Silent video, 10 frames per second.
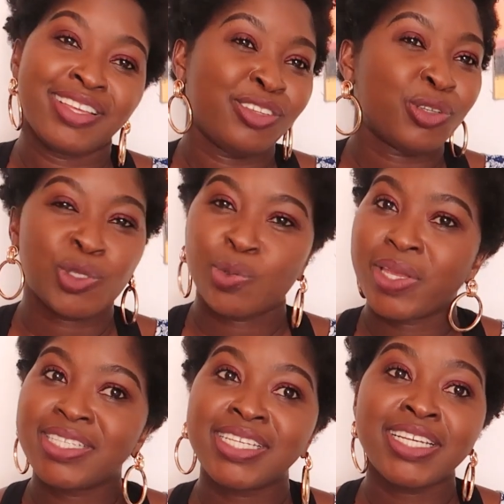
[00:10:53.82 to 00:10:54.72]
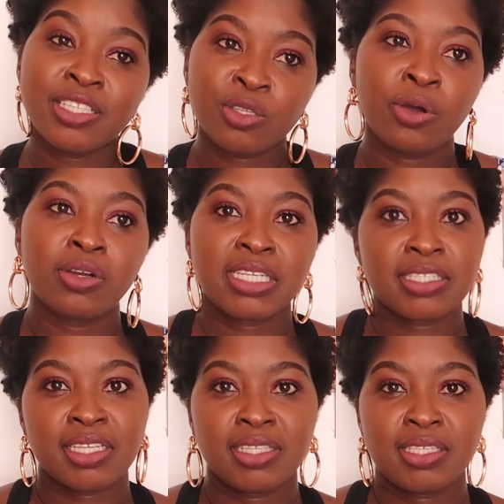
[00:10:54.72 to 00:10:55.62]
You're sweating, it's hot.
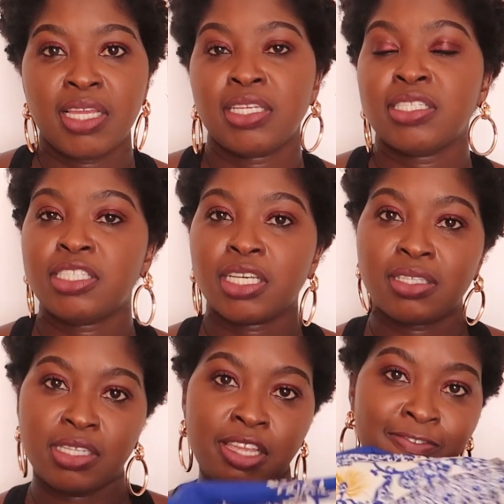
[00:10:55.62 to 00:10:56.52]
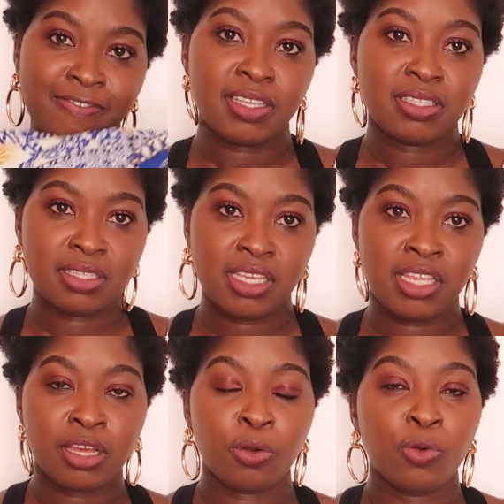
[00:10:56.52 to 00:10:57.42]
As I said, just invest
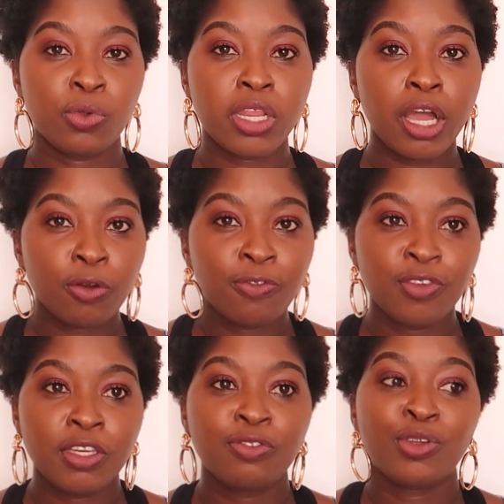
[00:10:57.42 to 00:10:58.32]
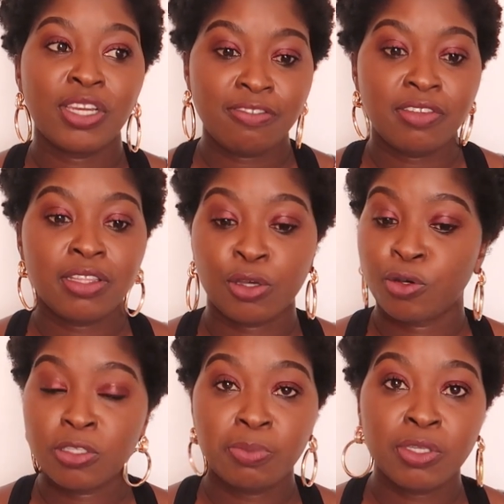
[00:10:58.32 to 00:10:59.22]
in a good outfit for leaving the
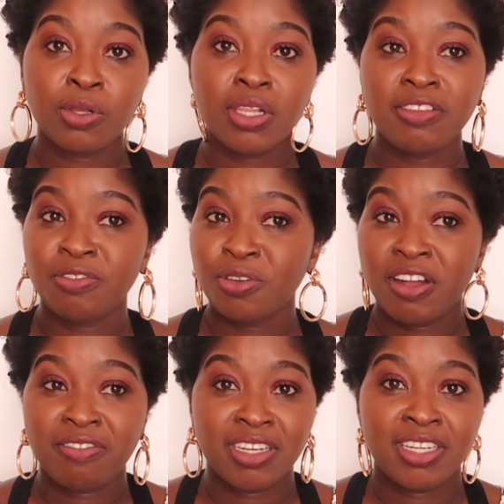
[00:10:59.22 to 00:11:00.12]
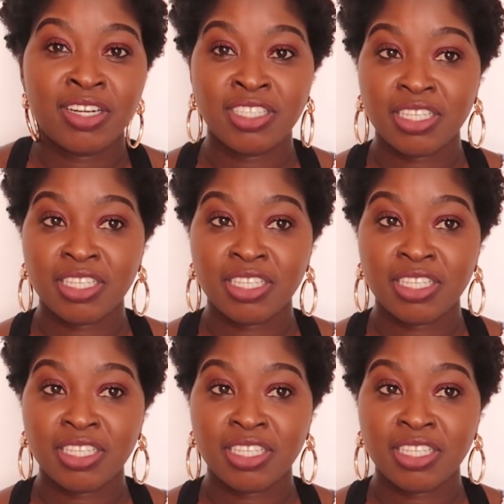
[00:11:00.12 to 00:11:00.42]
hospital. If you don't have a dira,